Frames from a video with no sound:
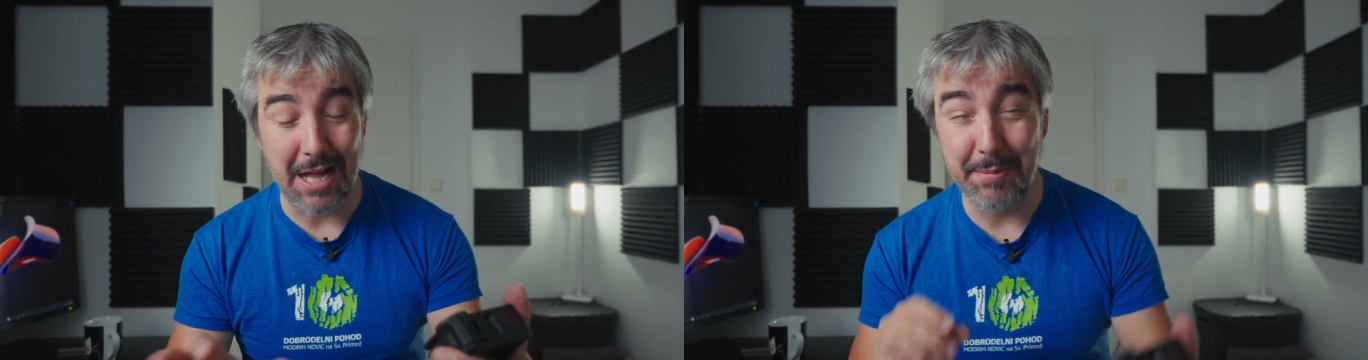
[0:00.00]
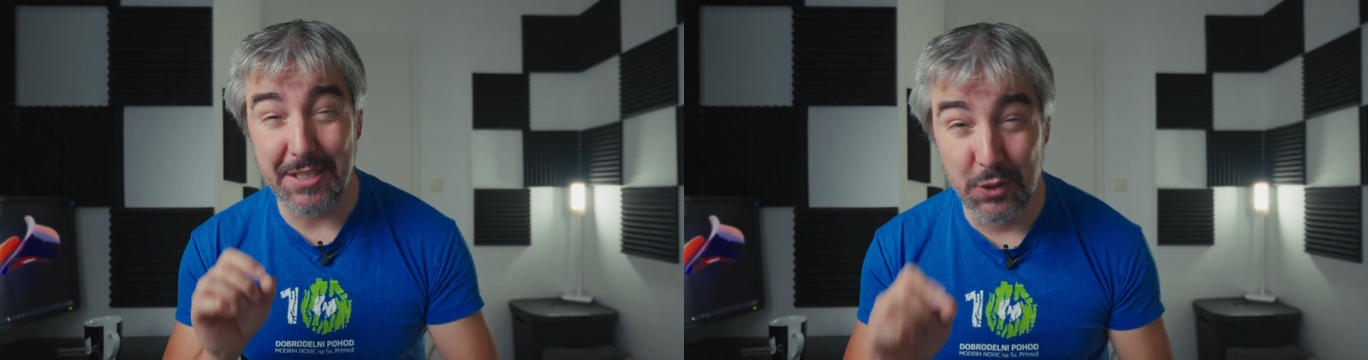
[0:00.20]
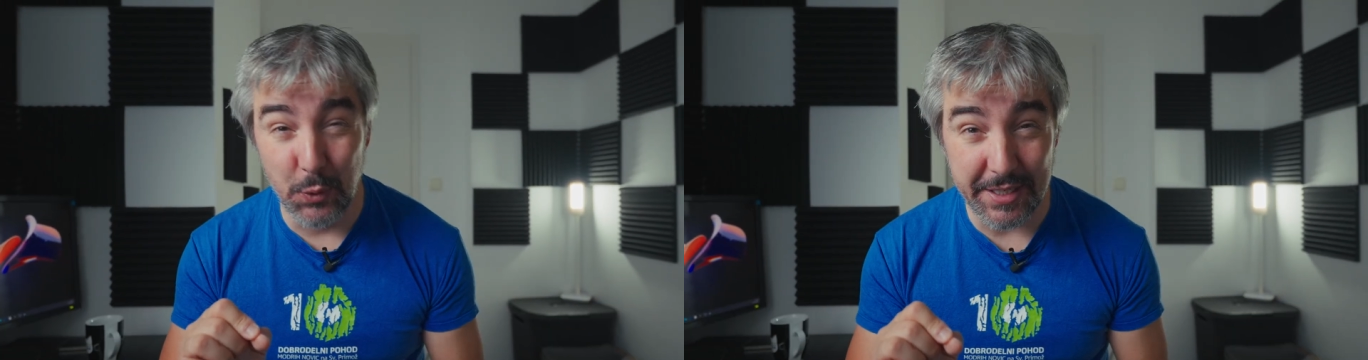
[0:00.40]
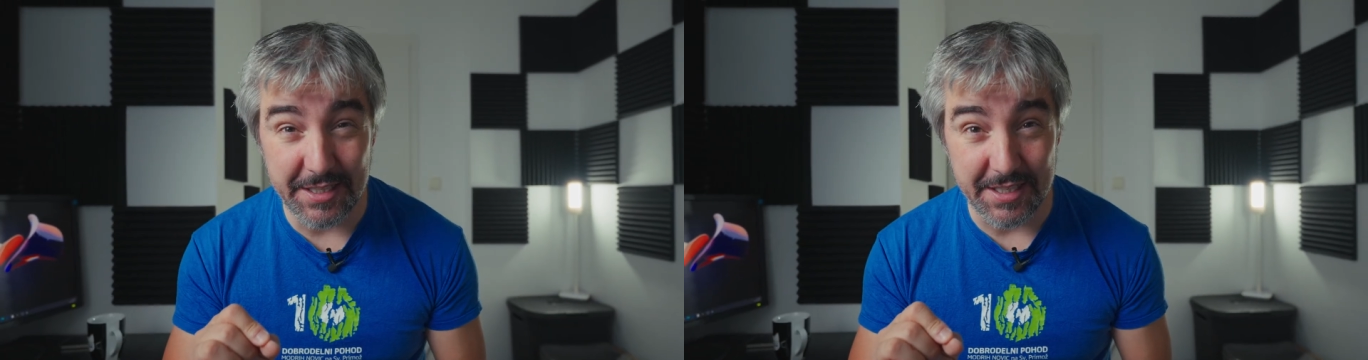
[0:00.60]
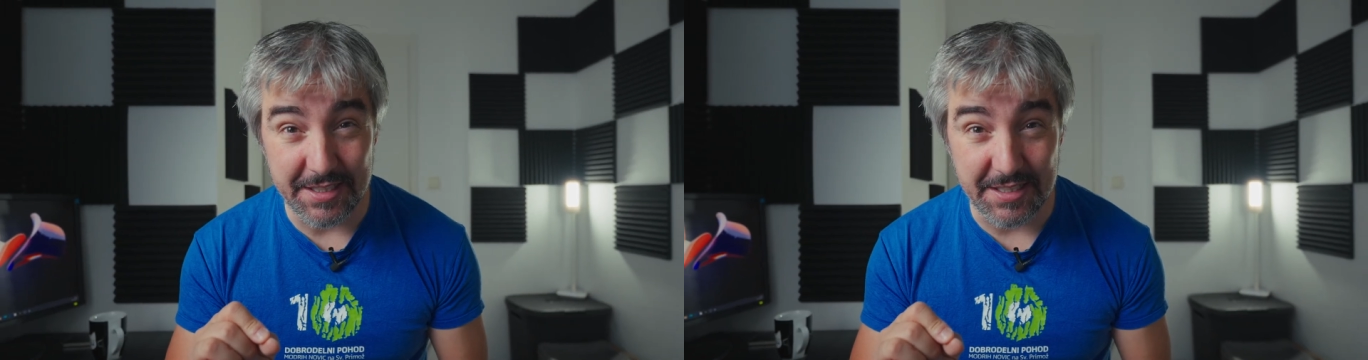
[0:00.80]
I'll be doing
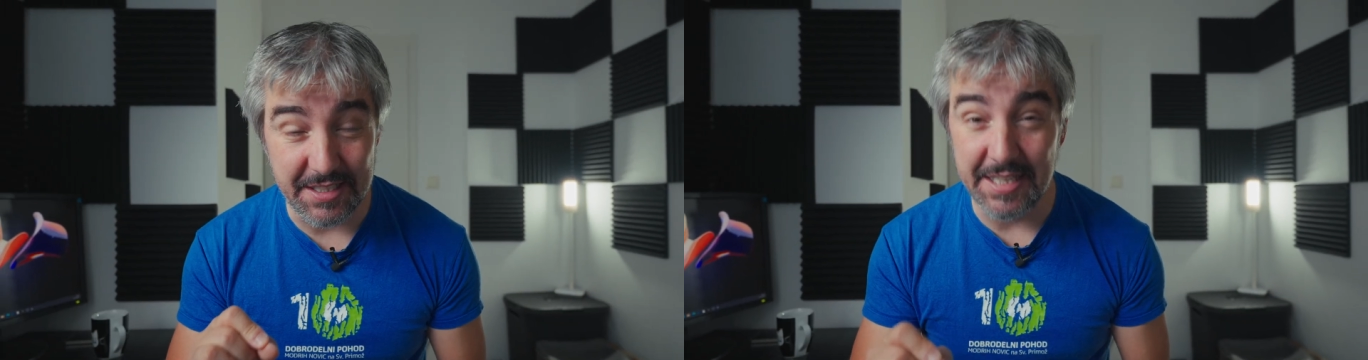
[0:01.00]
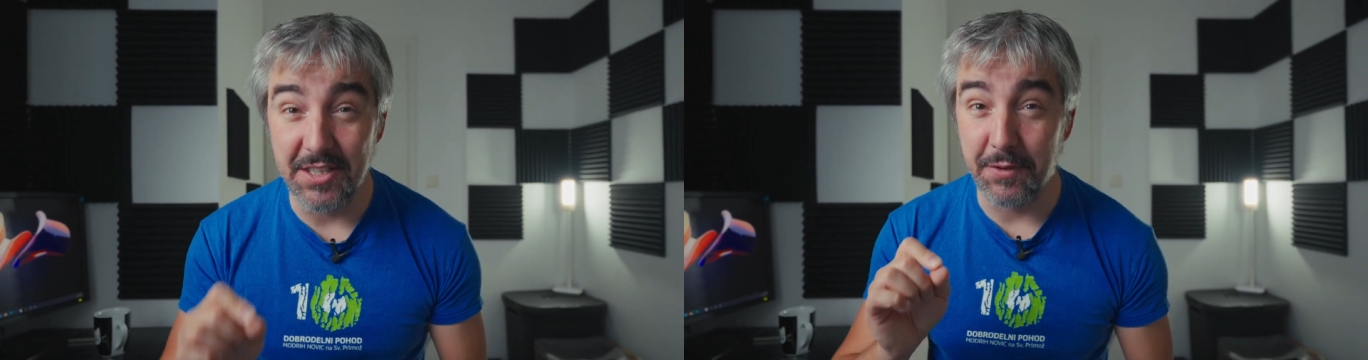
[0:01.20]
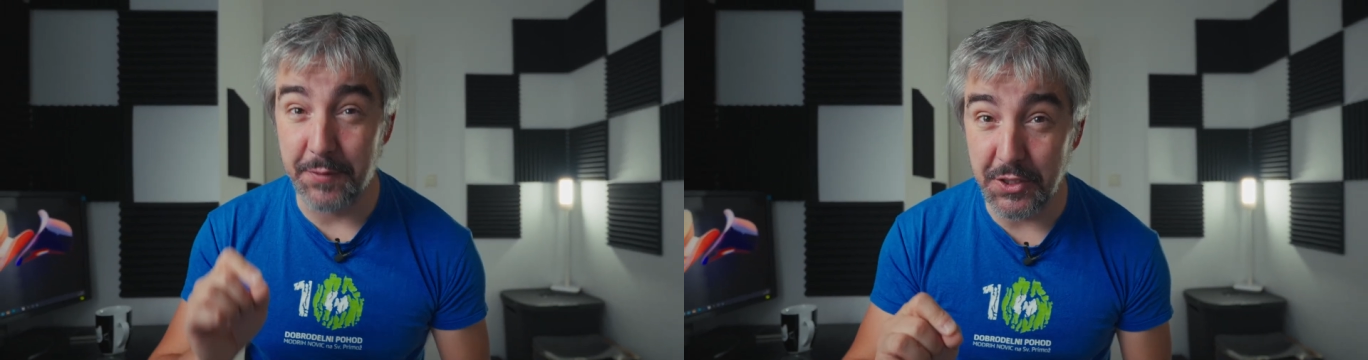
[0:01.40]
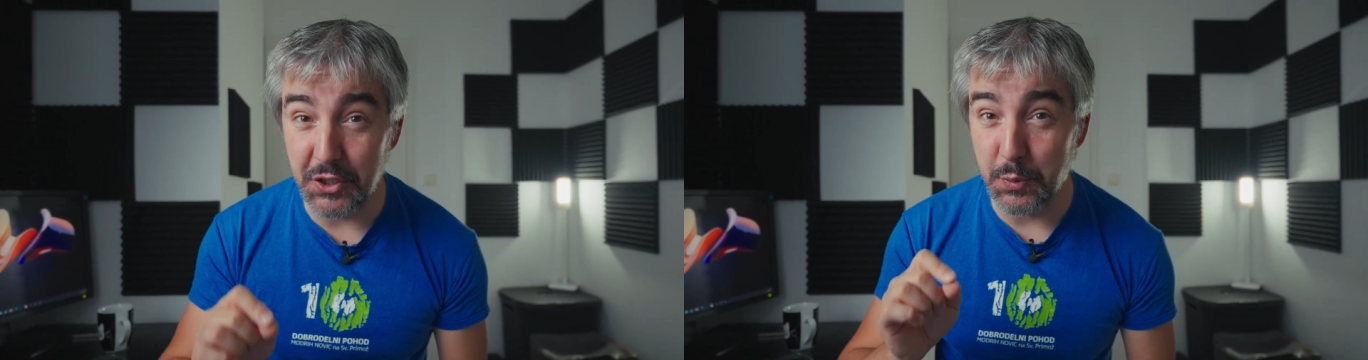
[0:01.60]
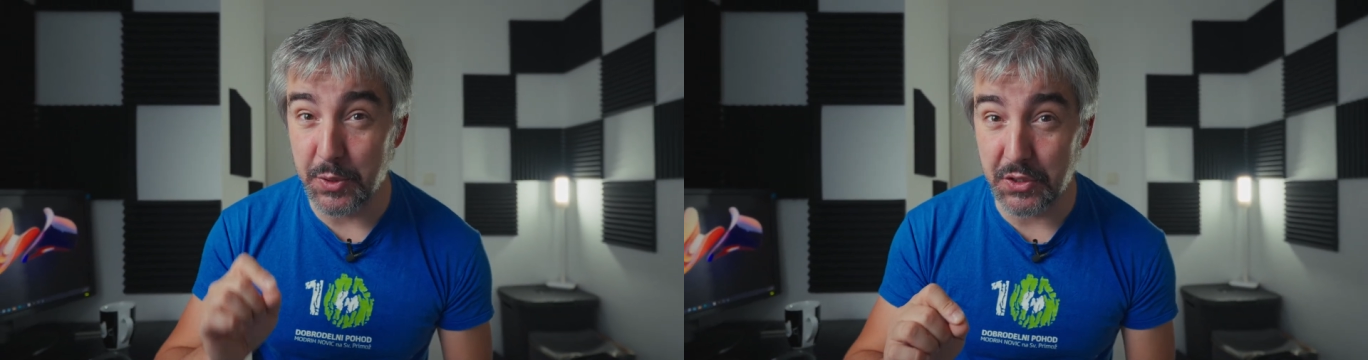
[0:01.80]
this in
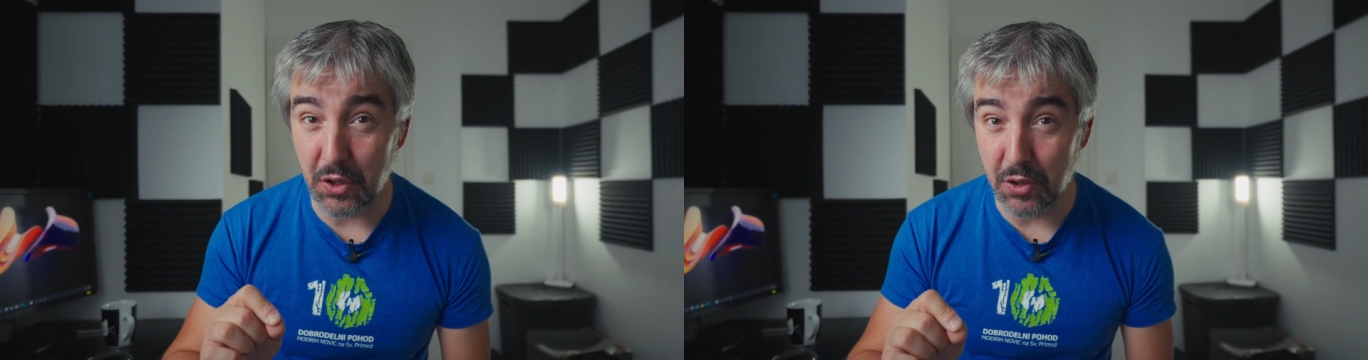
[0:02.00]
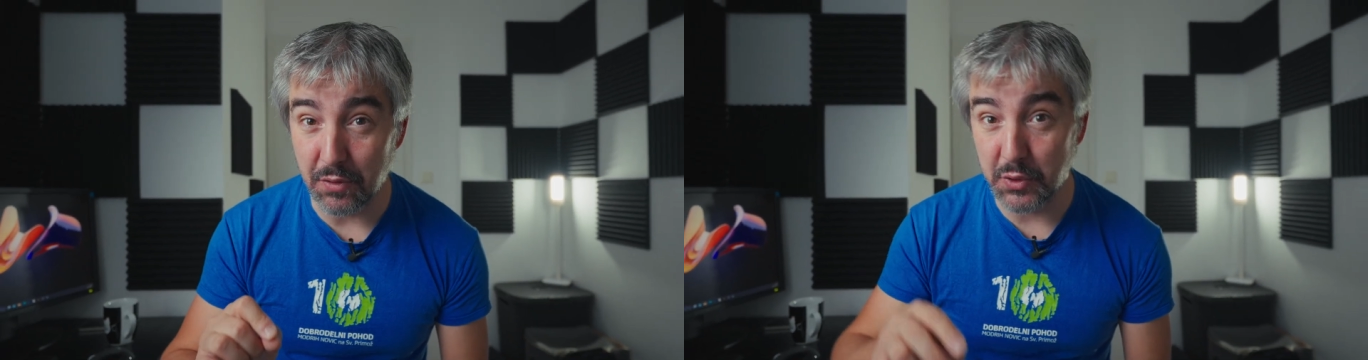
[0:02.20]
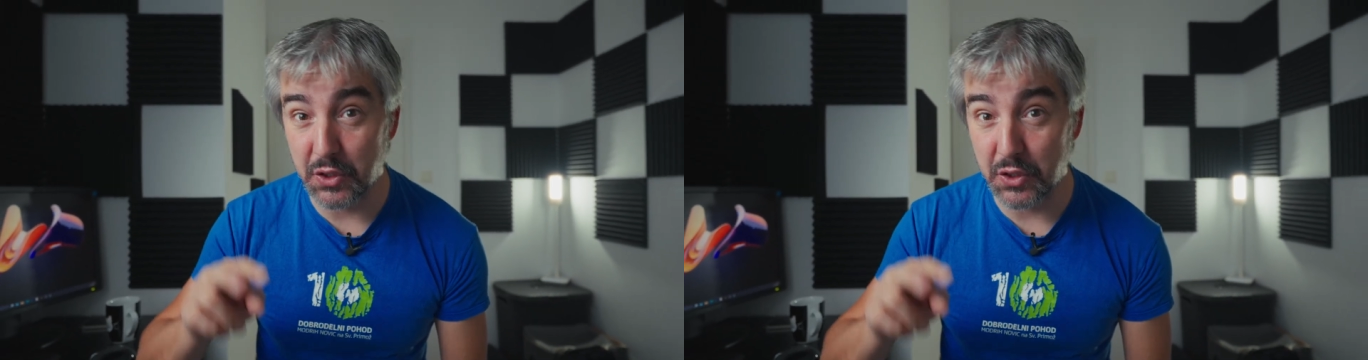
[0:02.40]
DaVinci Resolve